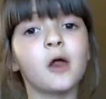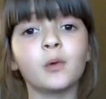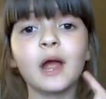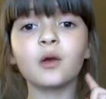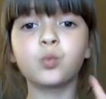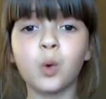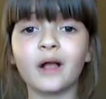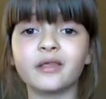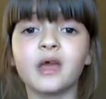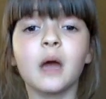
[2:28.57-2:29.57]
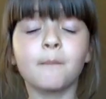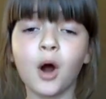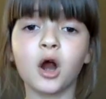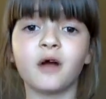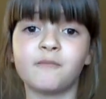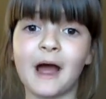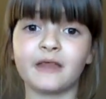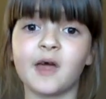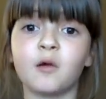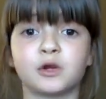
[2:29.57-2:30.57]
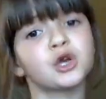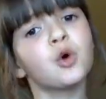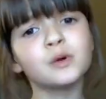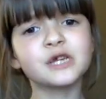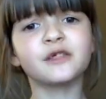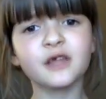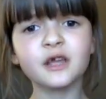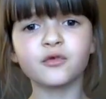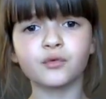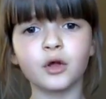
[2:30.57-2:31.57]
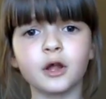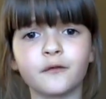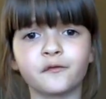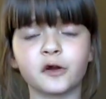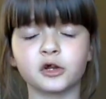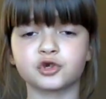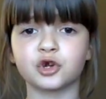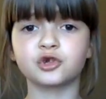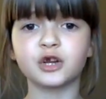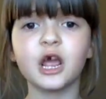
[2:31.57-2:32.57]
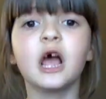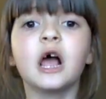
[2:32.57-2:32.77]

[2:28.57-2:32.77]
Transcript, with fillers: It only had one part of bad language, which I think is really good for your children.